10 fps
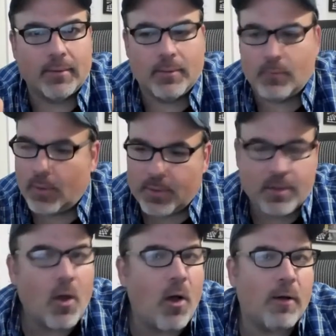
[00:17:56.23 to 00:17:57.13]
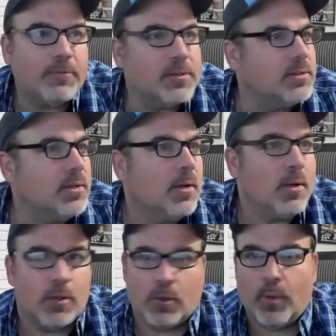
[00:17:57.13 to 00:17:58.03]
whether you're in the office,
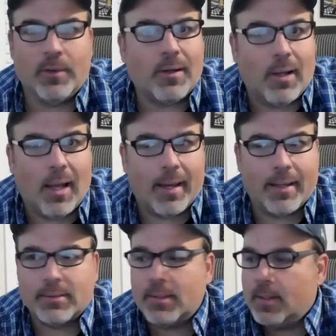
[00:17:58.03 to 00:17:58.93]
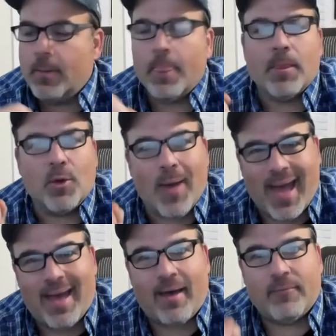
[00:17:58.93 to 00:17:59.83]
you're with a client, you
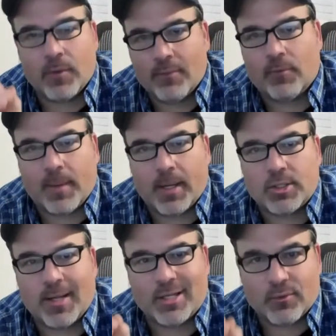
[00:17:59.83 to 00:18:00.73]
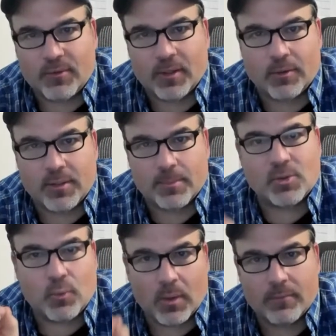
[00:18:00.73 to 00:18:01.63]
have your information at your fingertips
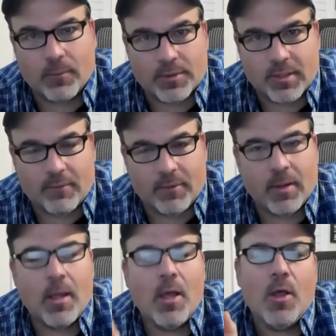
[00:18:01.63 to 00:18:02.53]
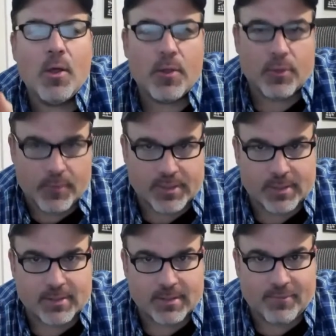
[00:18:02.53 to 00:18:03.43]
24/7,
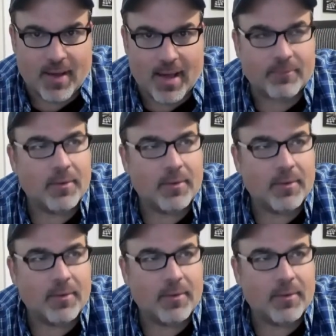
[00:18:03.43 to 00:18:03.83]
365.